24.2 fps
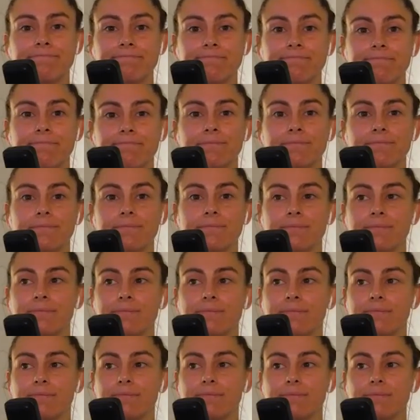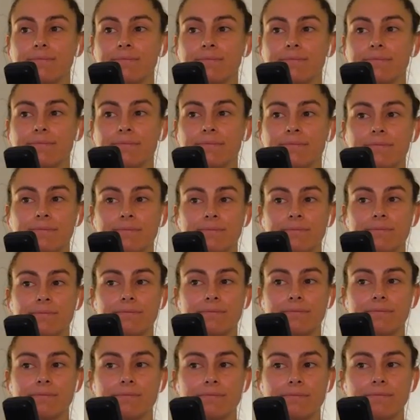
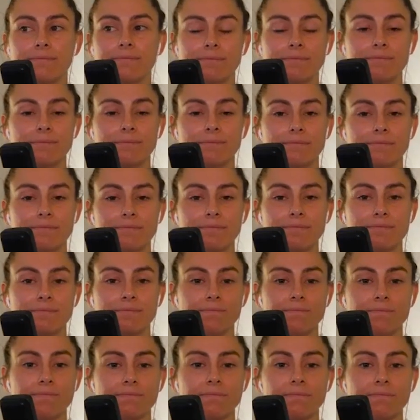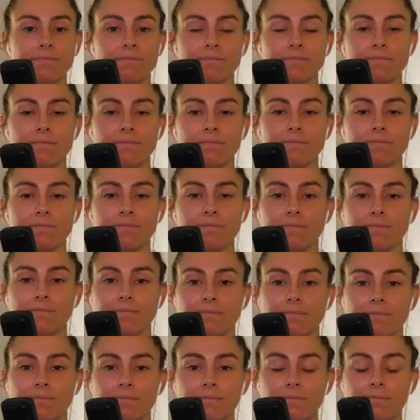
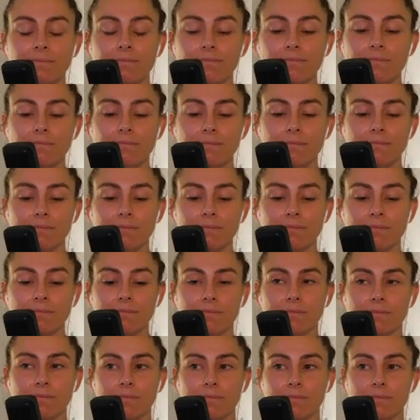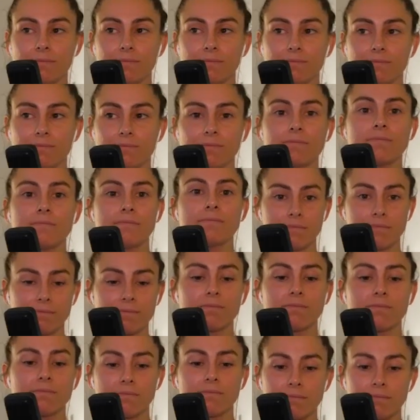
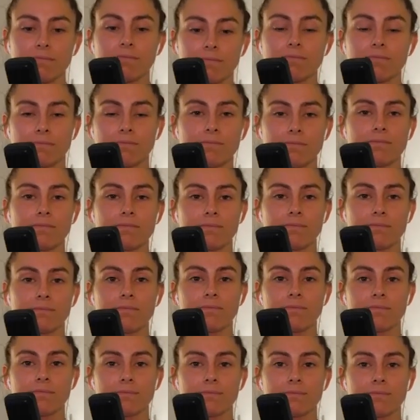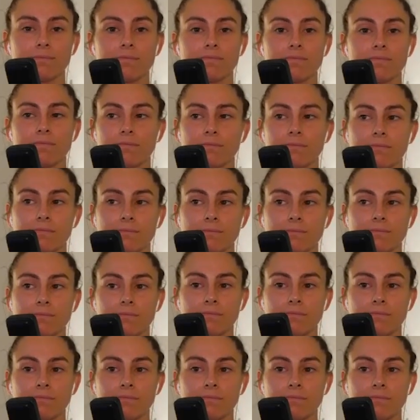(not speaking)